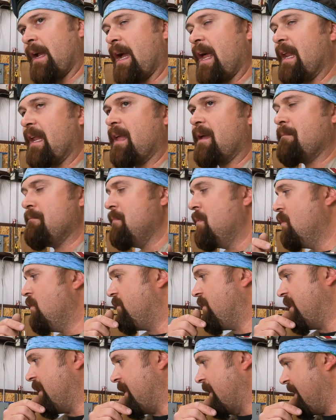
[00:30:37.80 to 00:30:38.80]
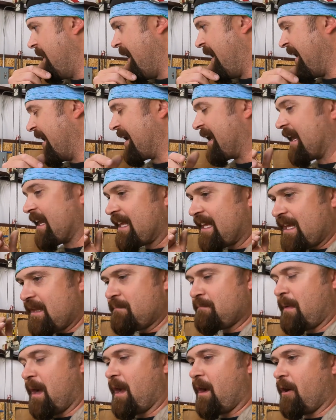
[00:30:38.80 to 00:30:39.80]
get moving, and I gotta keep
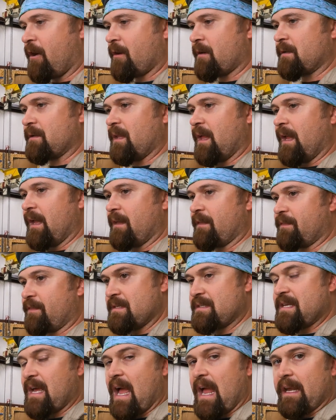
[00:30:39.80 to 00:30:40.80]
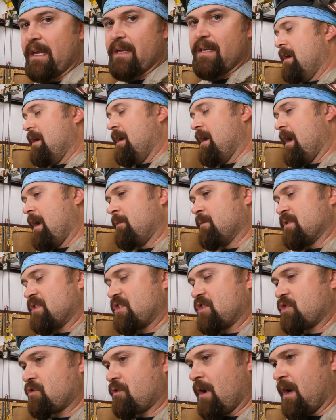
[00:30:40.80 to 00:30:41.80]
my arc length tight. I was
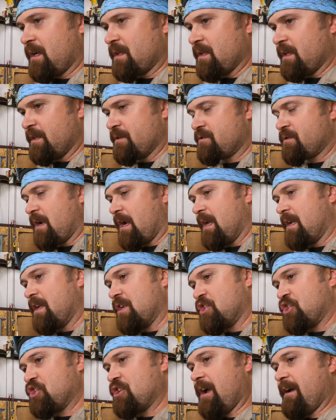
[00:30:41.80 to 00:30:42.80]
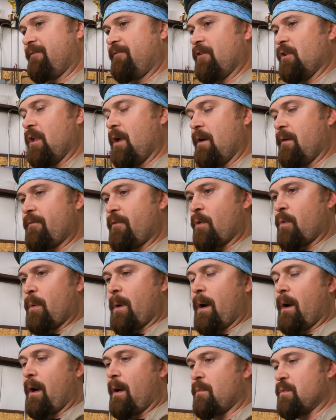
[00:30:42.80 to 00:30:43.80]
struggling trying to shuffle over
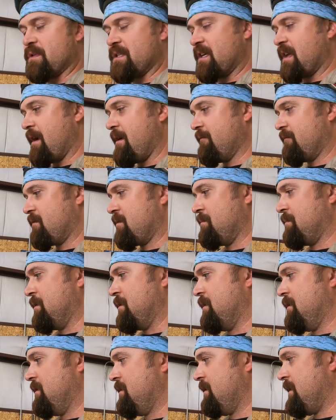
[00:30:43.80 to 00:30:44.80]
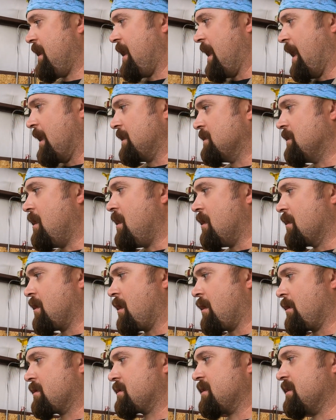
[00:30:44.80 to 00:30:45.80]
where I was comfortable, and I long
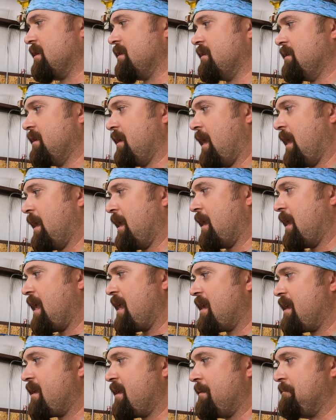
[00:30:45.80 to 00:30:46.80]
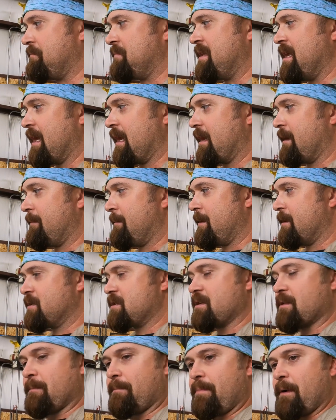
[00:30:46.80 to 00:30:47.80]
arced it, and it ended up digging a bunch
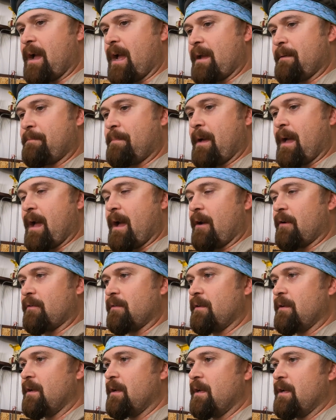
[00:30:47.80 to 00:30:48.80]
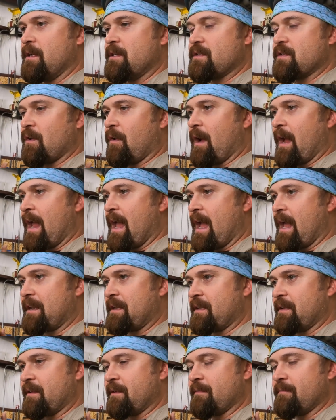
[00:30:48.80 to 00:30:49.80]
of the pipe out. So I had
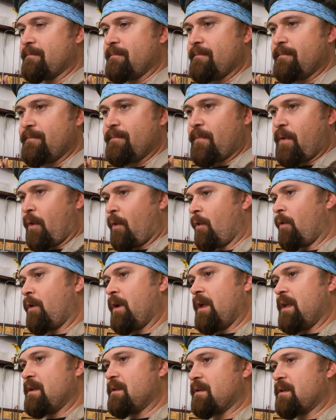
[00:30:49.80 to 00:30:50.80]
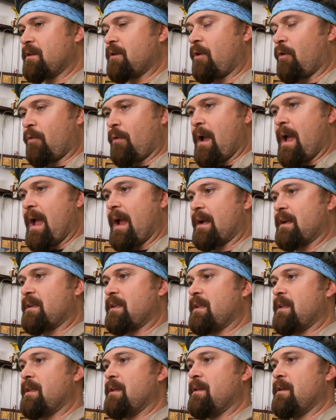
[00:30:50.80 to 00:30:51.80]
to hurry and
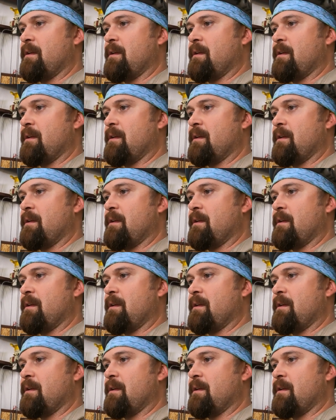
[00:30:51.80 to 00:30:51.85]
correct